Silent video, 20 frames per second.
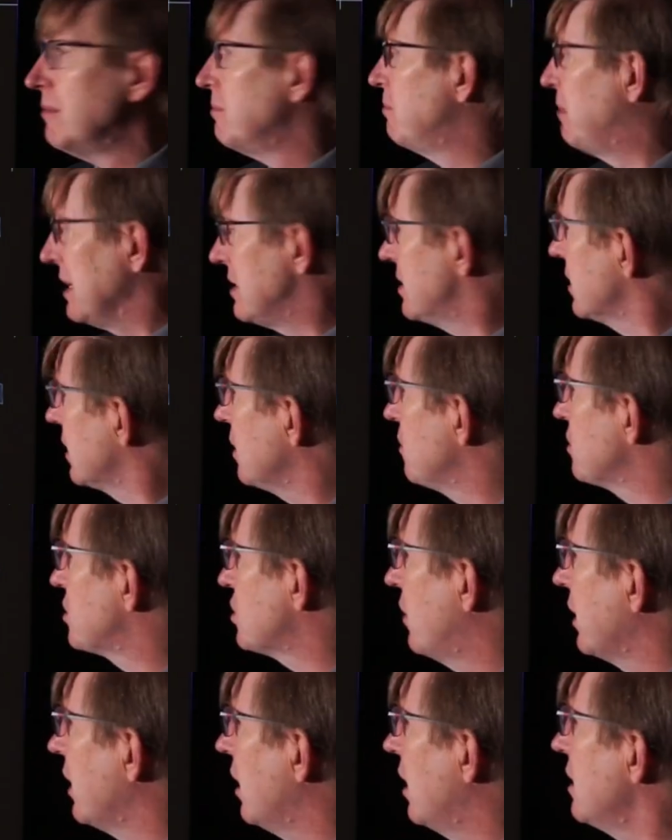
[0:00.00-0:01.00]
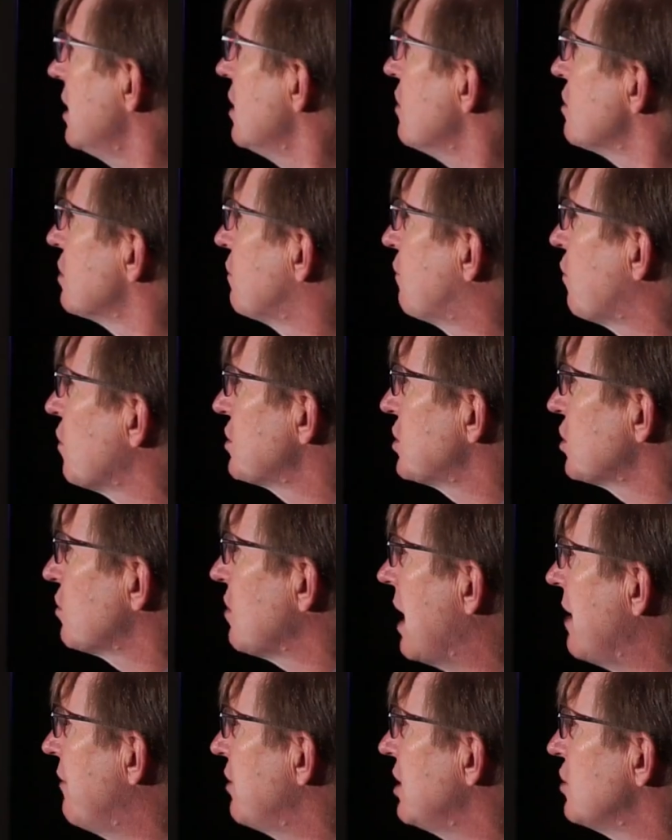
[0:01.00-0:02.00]
Basically, what's going on here is the force of
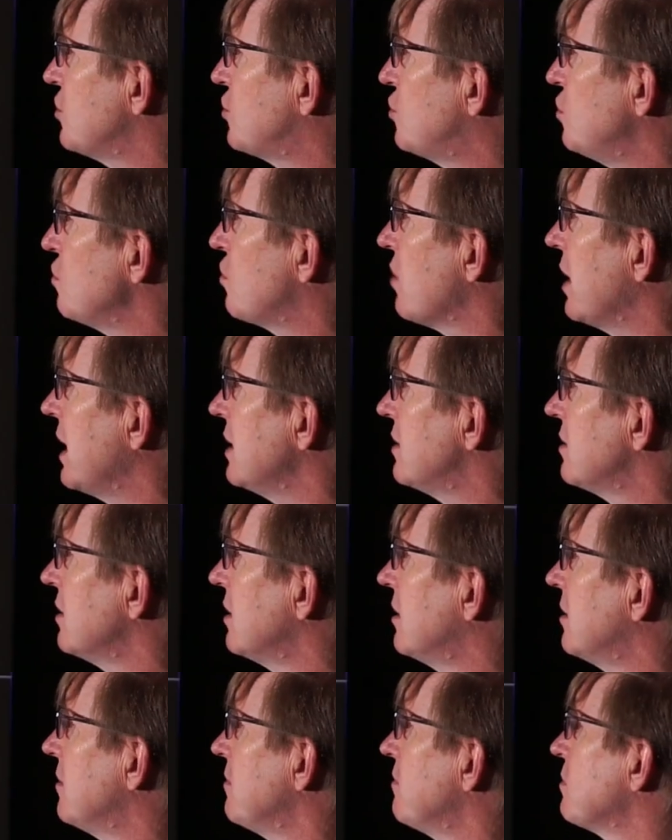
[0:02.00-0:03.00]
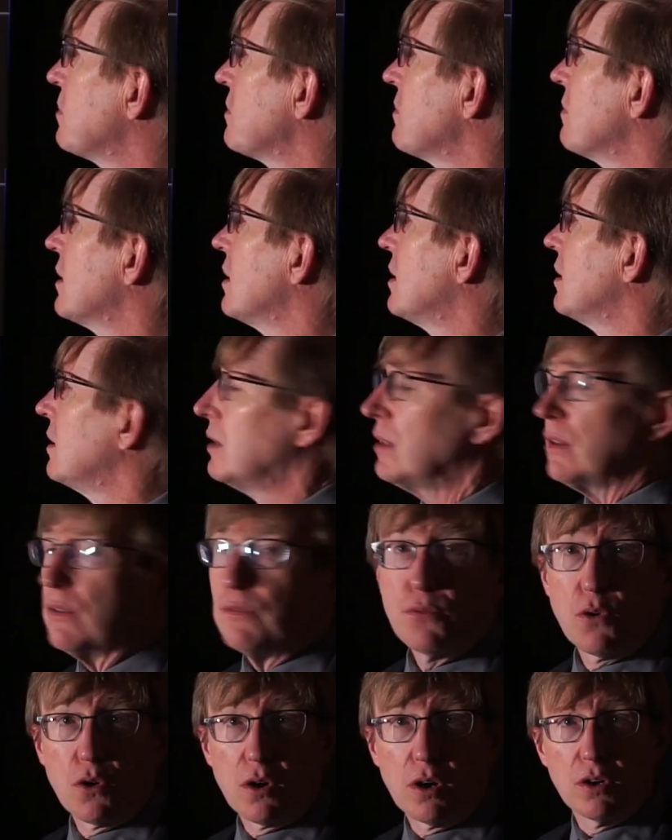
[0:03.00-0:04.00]
gravity is too great
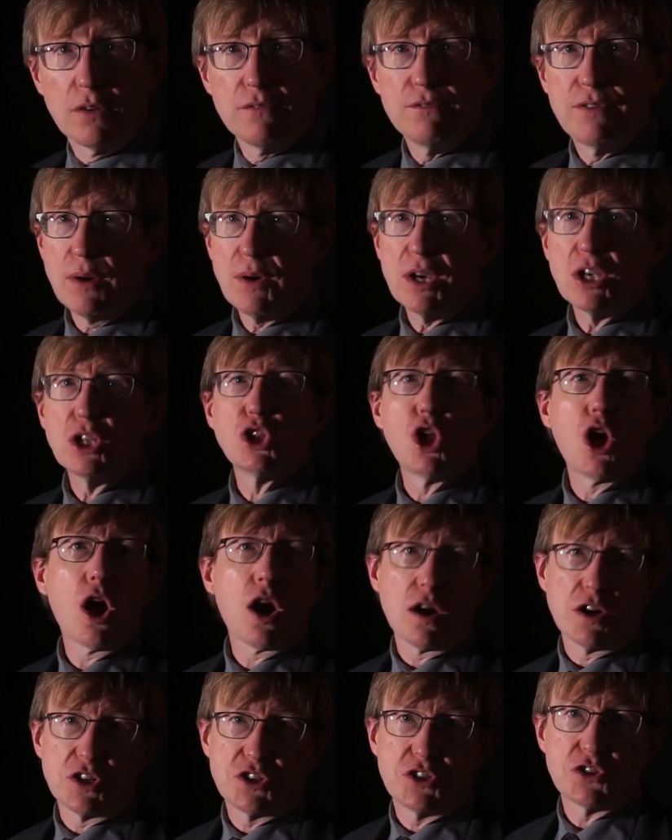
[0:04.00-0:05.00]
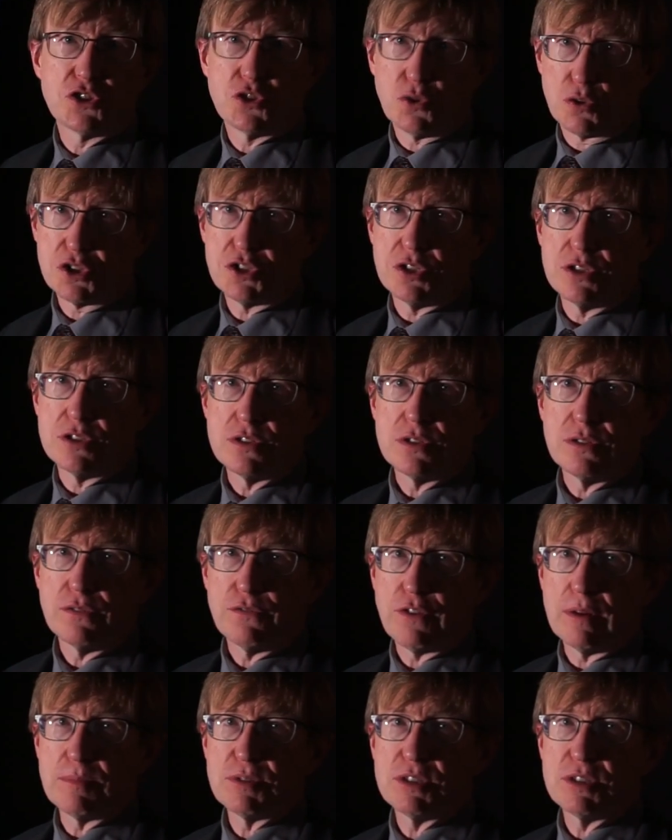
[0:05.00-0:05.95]
for very large distortions from